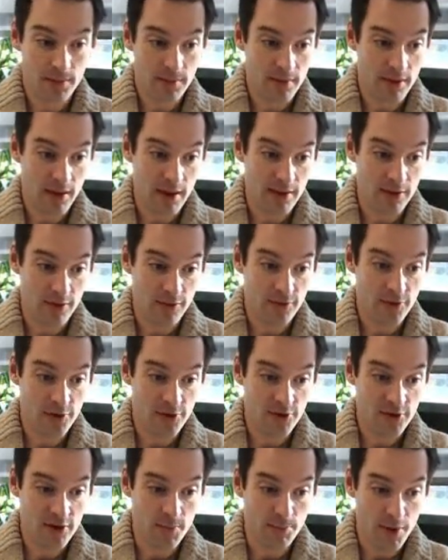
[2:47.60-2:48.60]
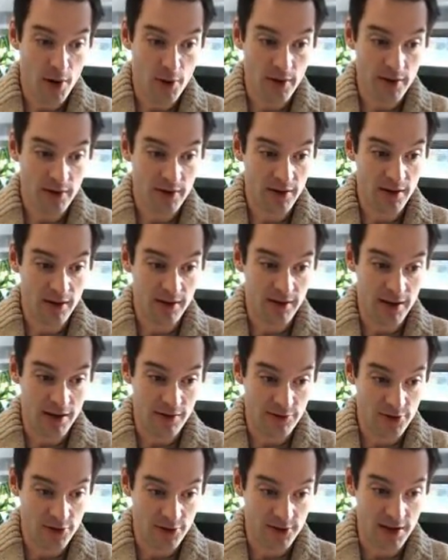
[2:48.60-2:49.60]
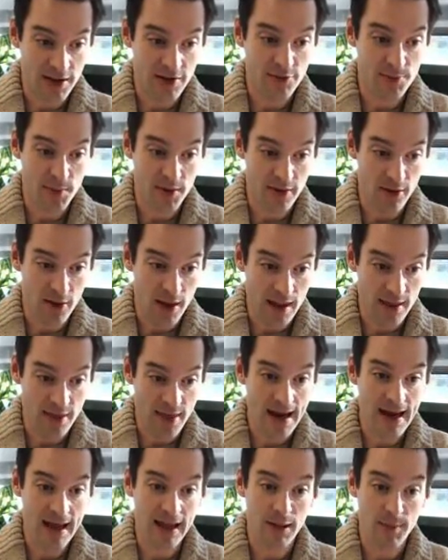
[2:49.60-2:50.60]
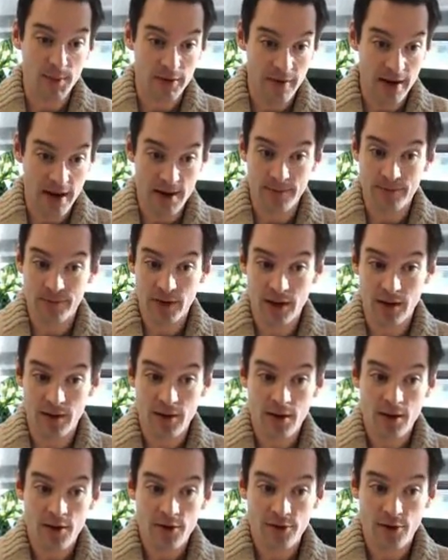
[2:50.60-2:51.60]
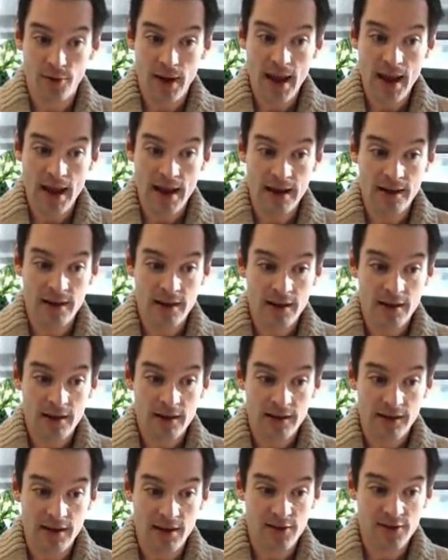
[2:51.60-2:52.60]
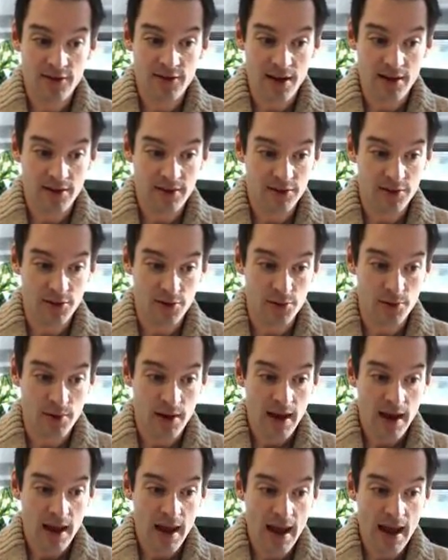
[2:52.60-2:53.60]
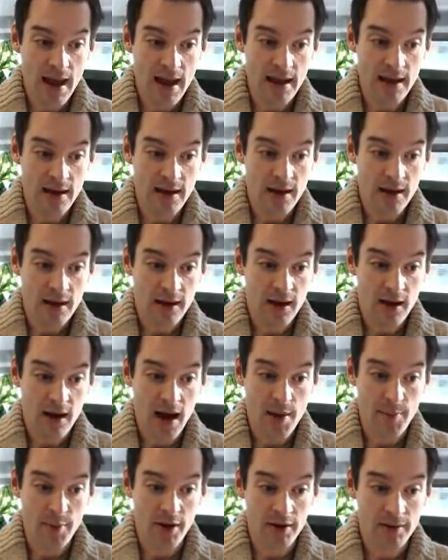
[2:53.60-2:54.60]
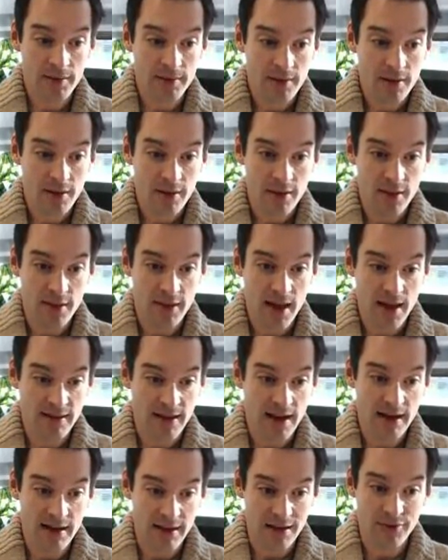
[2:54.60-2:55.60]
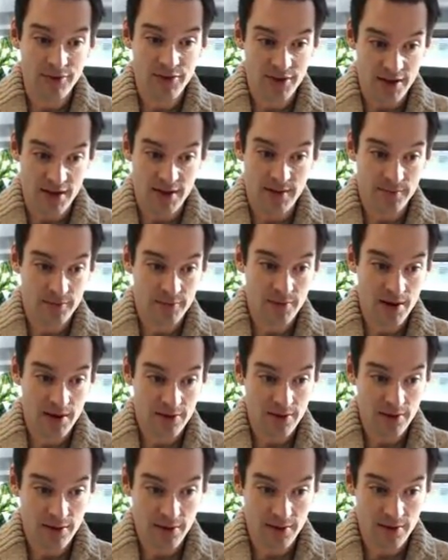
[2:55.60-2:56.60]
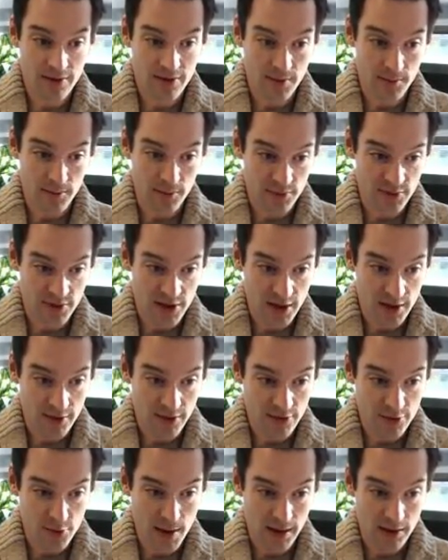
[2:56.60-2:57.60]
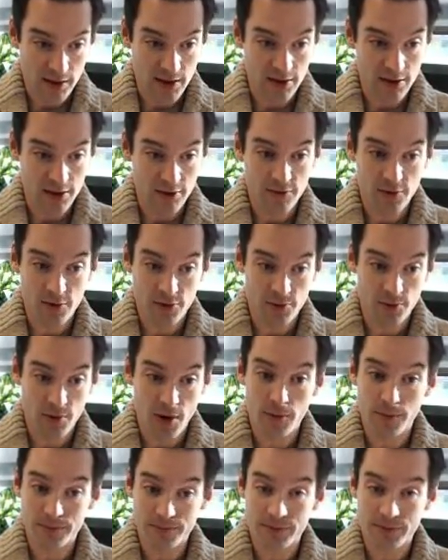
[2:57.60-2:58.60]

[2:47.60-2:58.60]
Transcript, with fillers: The, the first component gives, just gives me the, that element of A. So A gets sent to A comma, the identity of C. So that's I'm um, sending this directly into the first row.